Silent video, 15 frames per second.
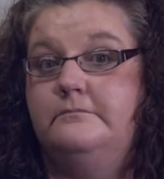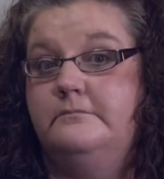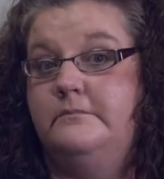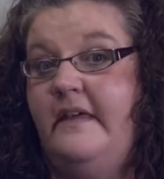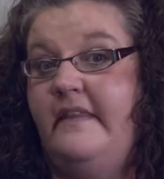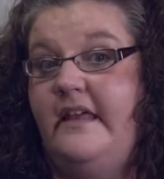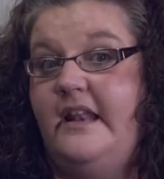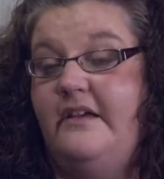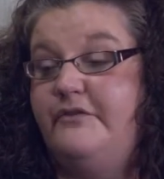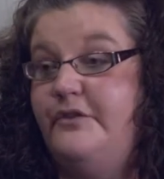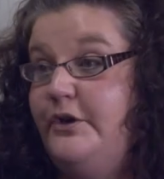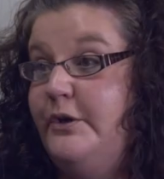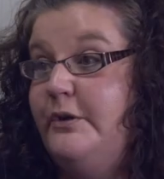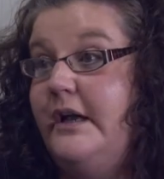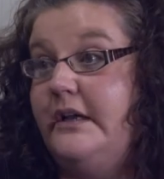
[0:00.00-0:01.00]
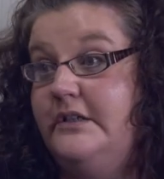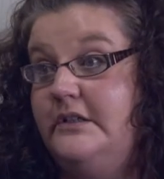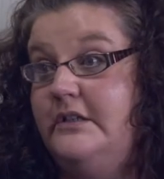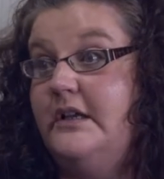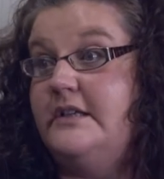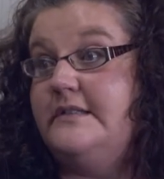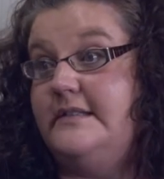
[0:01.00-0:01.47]
By that afternoon, I
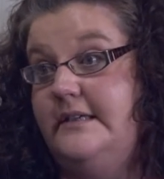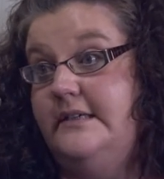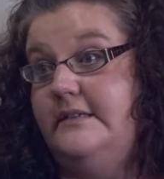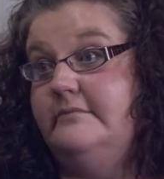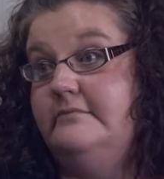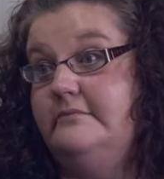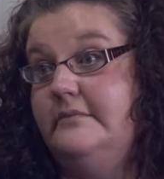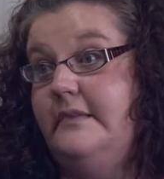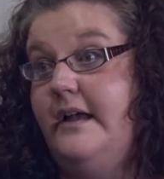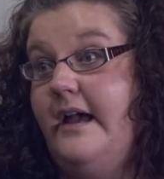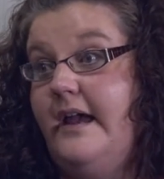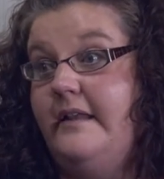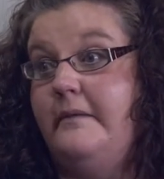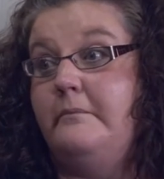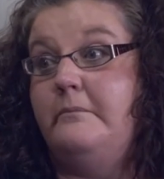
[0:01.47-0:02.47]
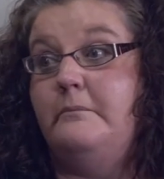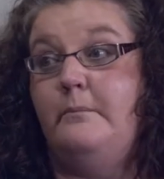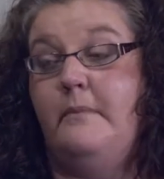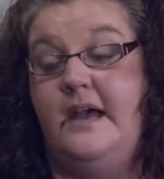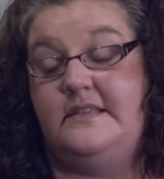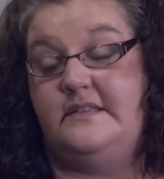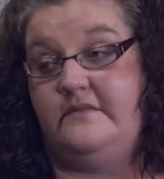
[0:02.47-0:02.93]
could not see. I had a
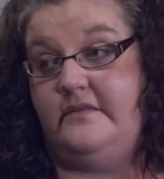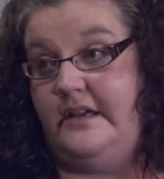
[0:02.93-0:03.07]
massive